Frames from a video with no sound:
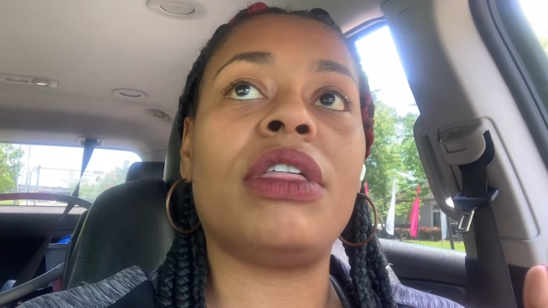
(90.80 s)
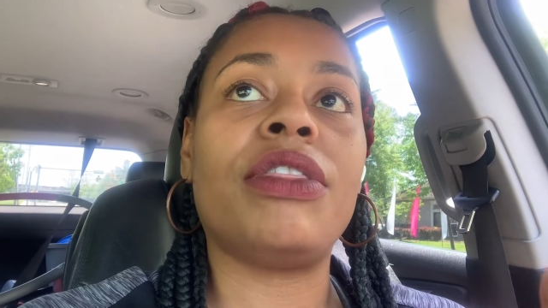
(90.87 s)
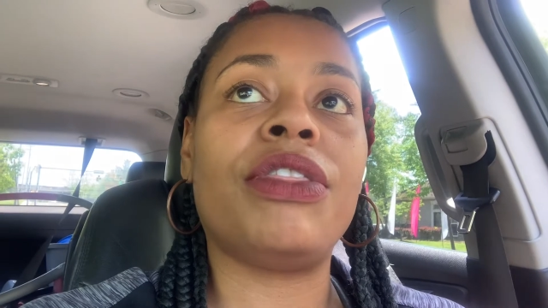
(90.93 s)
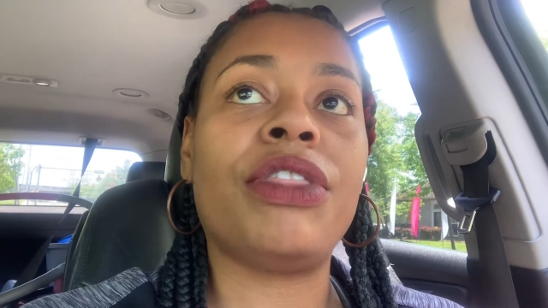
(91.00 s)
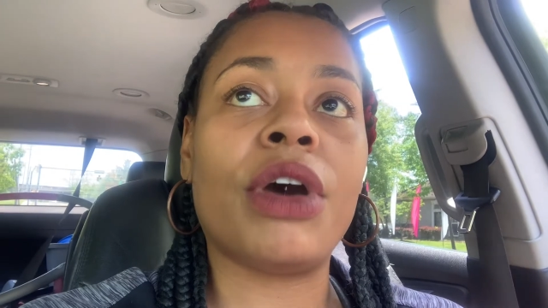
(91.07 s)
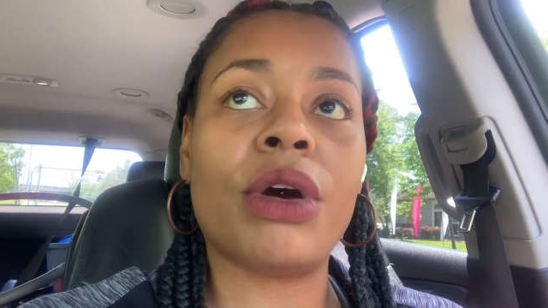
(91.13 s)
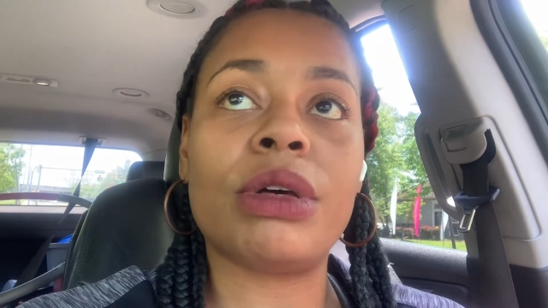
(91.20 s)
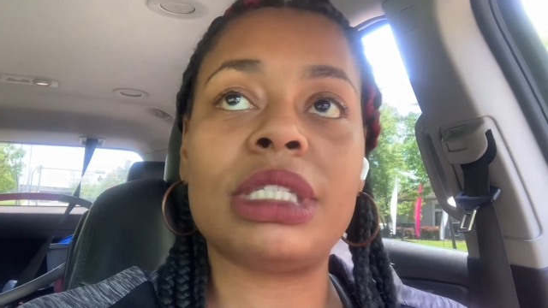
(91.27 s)

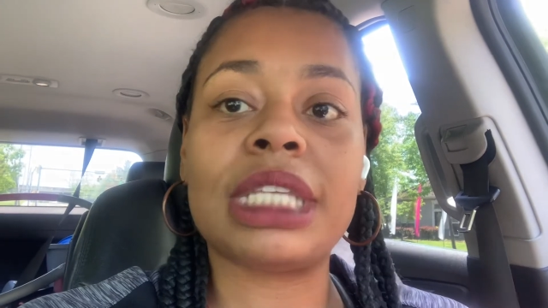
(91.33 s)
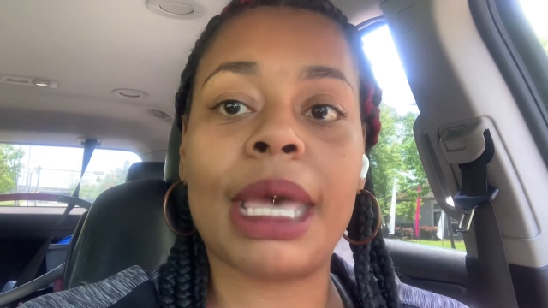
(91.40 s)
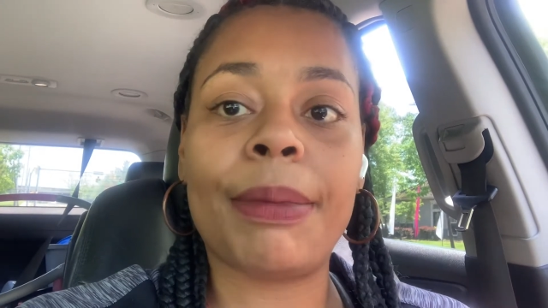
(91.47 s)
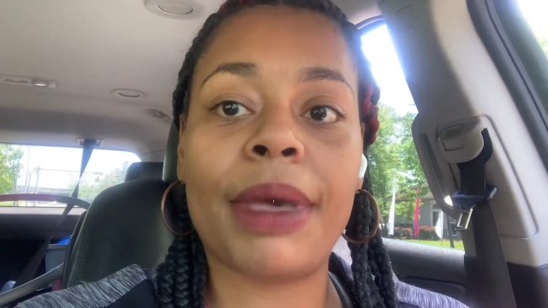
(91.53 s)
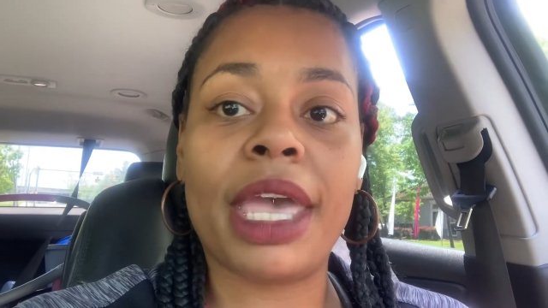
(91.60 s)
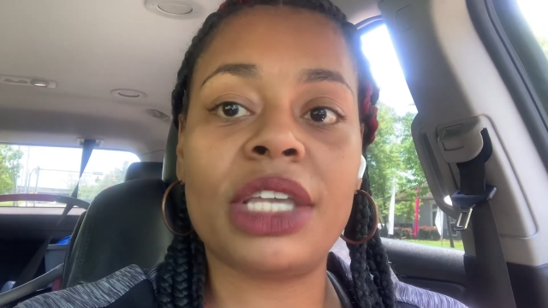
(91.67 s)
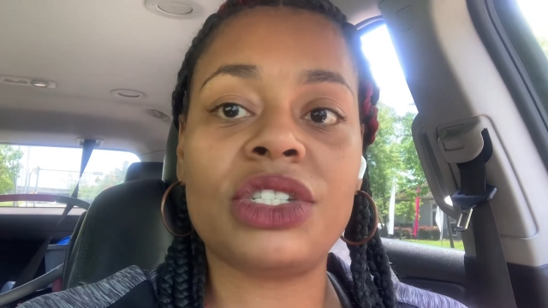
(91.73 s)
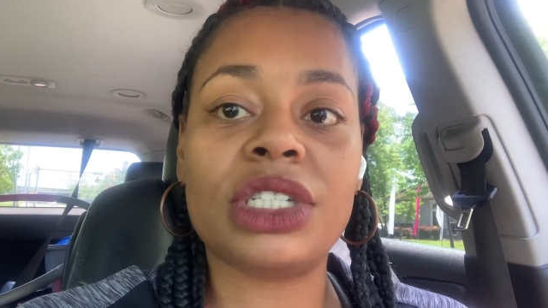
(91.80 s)
those type
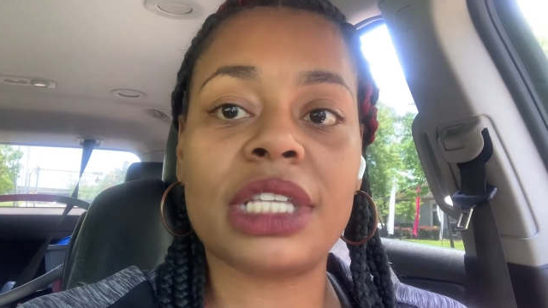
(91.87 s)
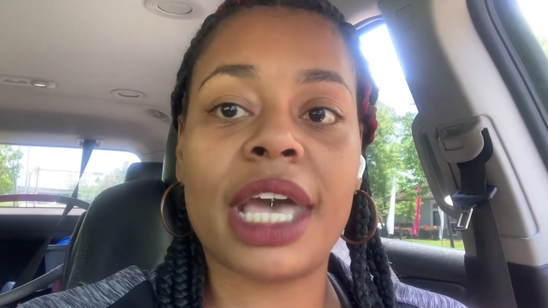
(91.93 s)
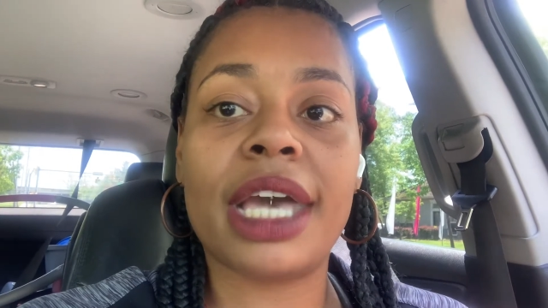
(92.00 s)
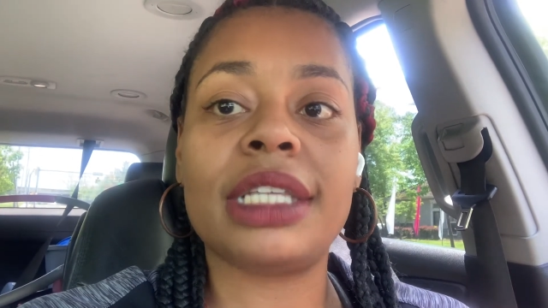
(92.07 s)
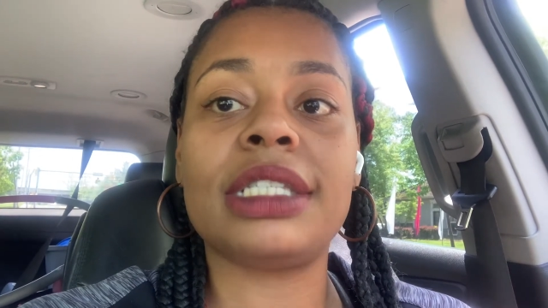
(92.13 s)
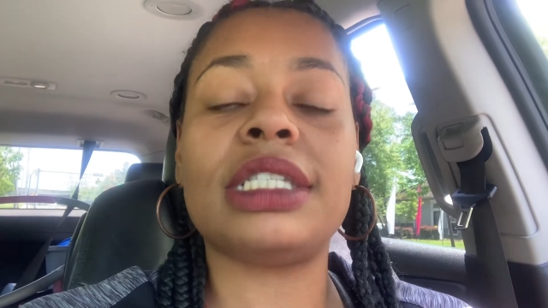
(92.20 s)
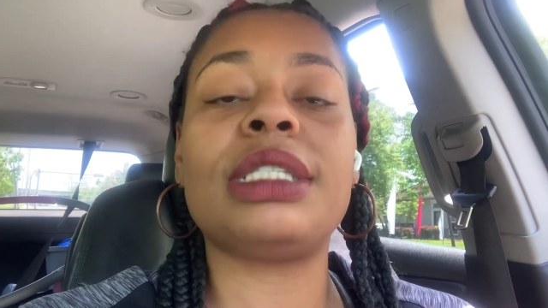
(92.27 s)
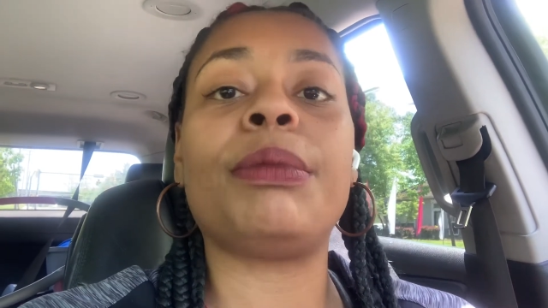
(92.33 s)
of
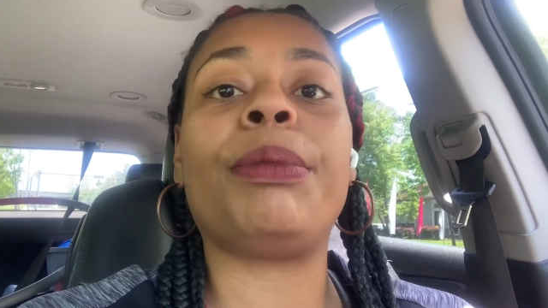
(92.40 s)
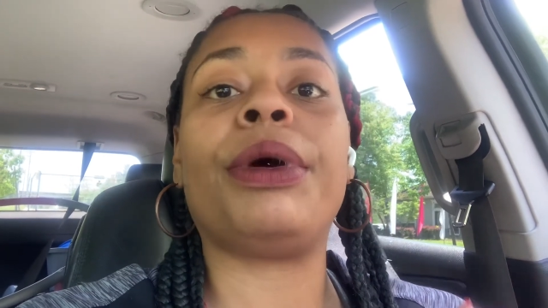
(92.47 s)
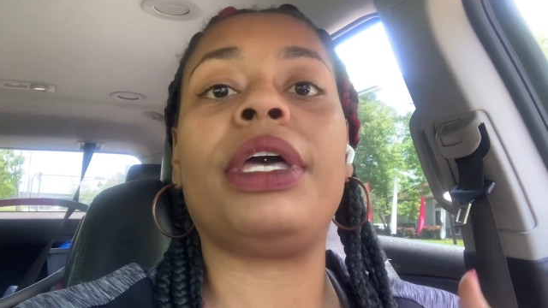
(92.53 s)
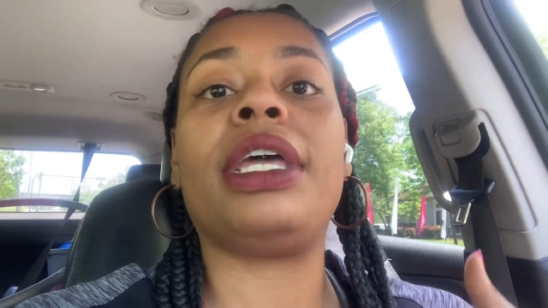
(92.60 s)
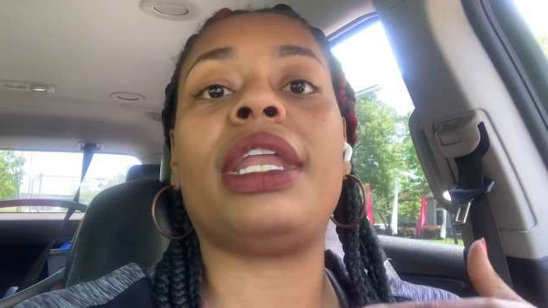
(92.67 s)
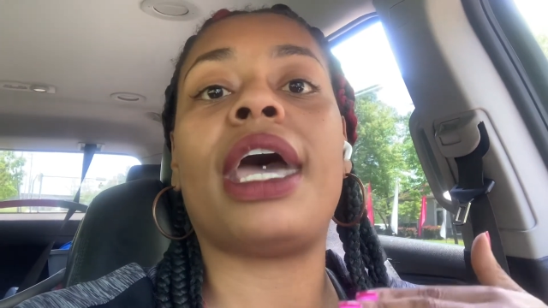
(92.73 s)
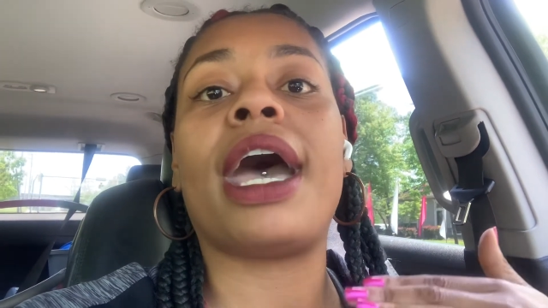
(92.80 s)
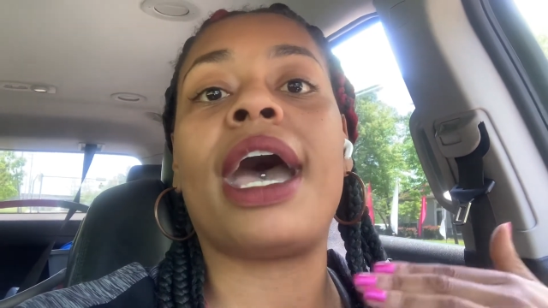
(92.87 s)
exercises,
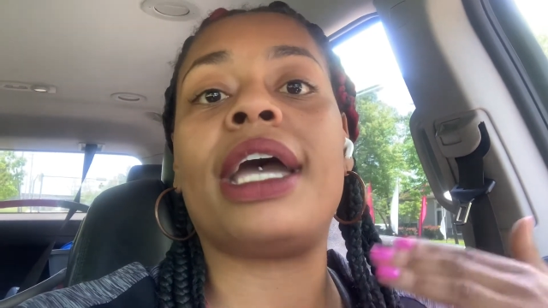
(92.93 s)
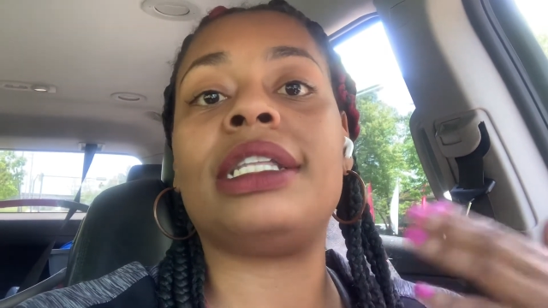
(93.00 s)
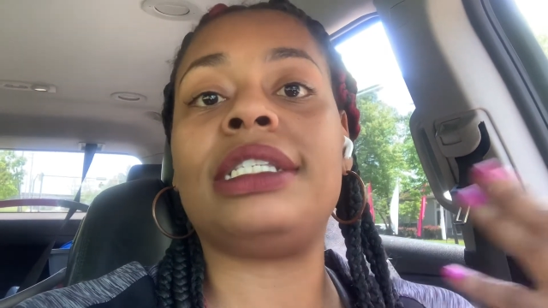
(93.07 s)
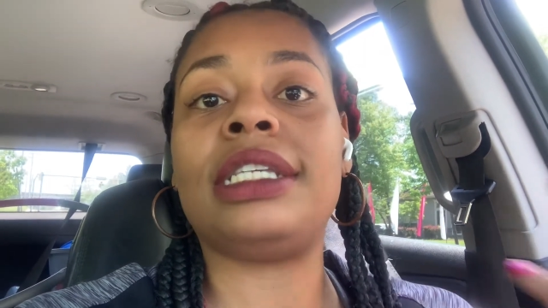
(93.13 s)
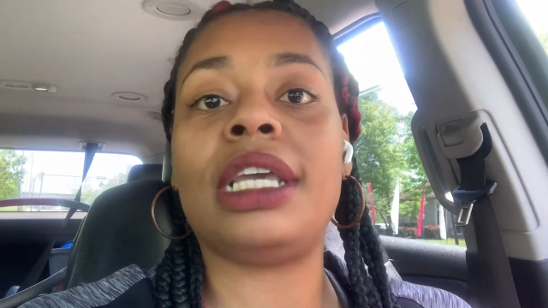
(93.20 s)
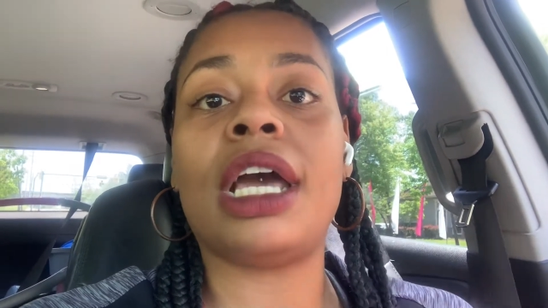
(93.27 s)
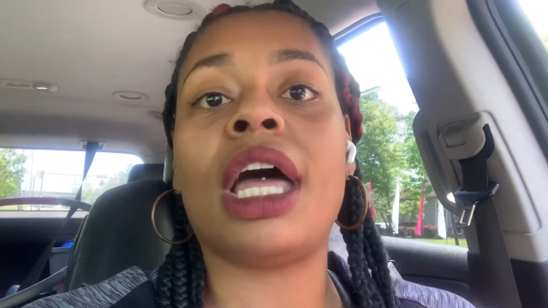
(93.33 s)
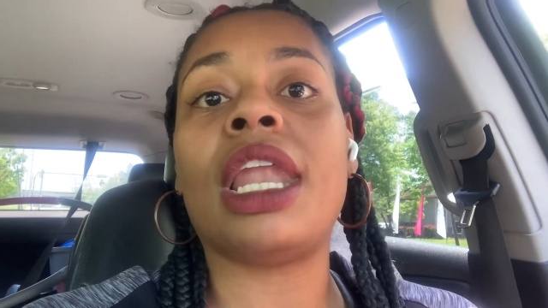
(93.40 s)
but I
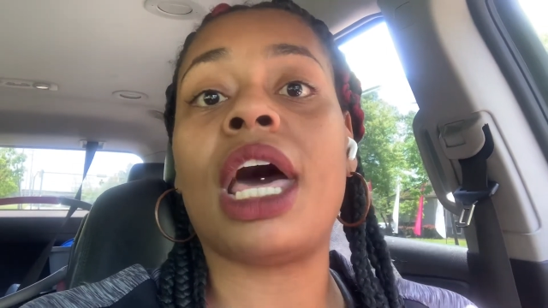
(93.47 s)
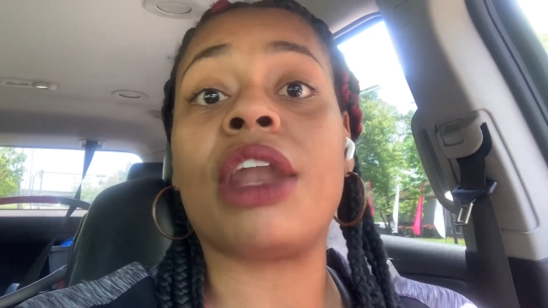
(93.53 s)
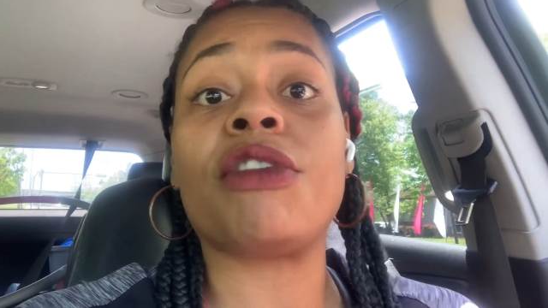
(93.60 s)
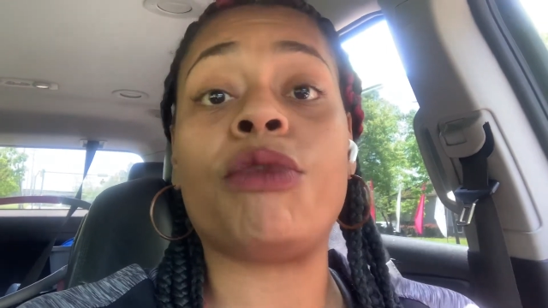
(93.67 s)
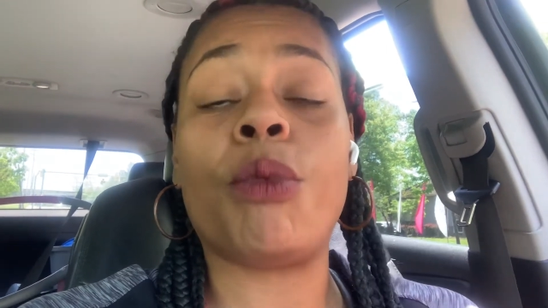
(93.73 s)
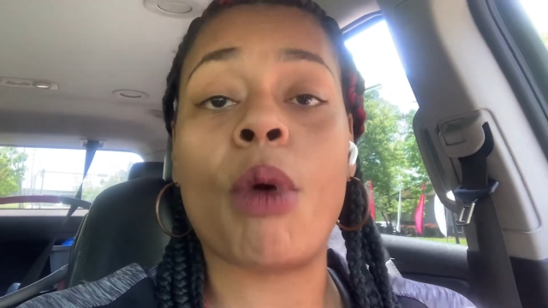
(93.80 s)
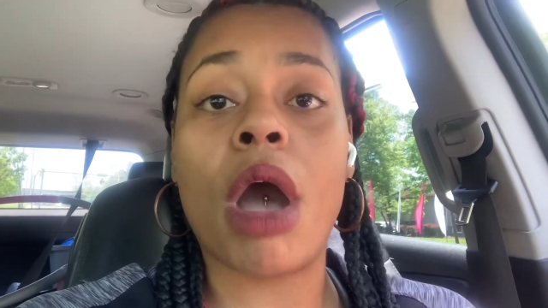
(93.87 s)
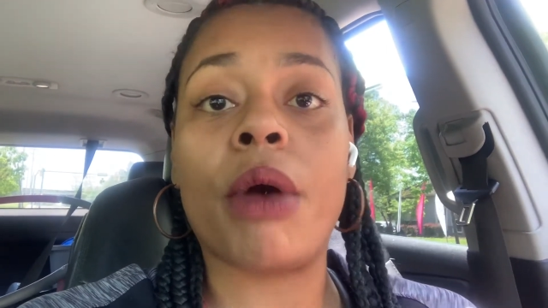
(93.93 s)
did a lot
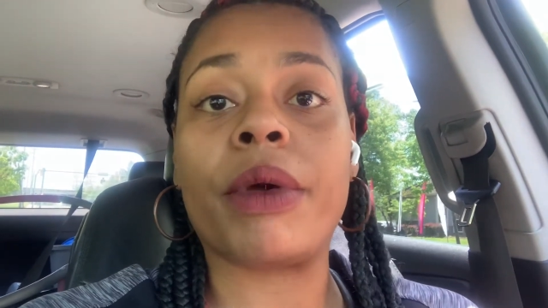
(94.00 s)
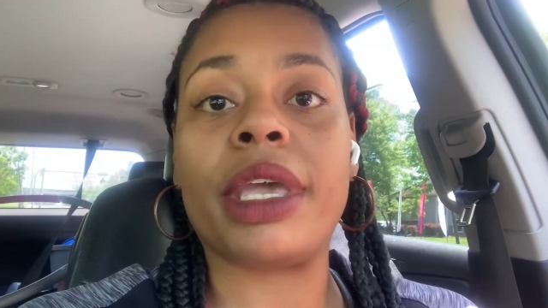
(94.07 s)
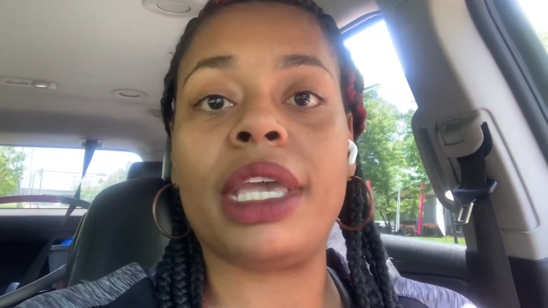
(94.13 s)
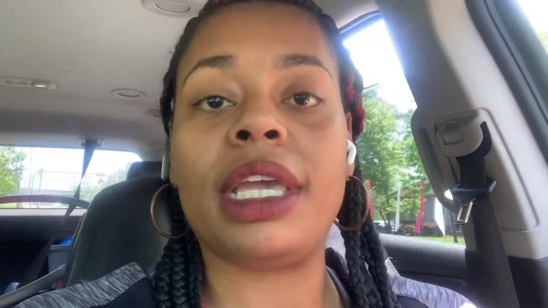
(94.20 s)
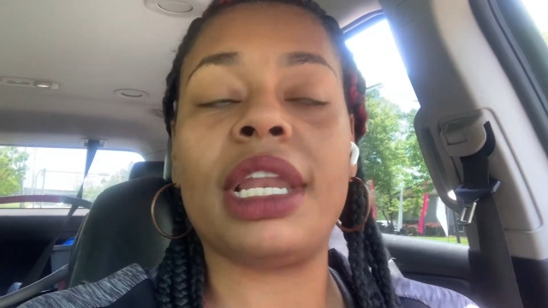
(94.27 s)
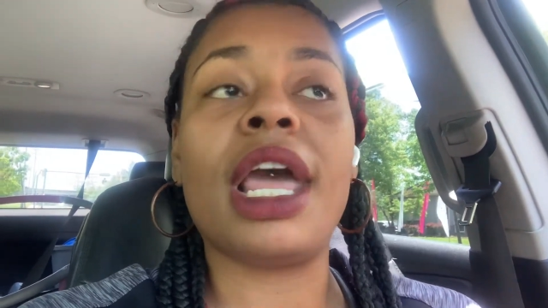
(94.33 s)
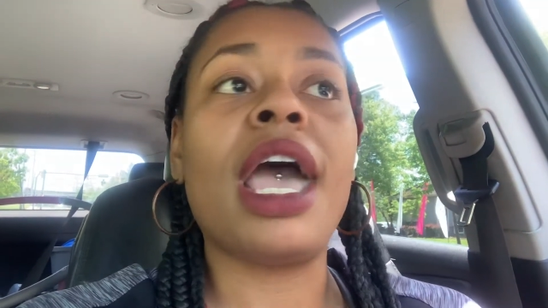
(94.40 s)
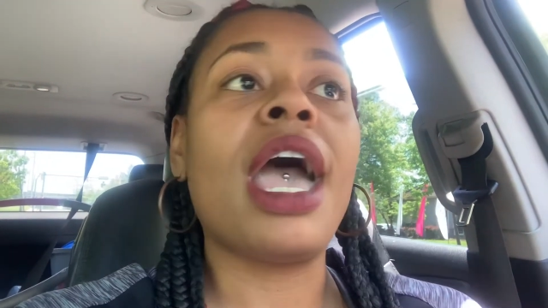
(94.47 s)
of
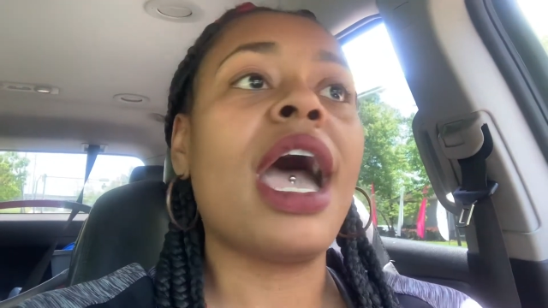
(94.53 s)
walking.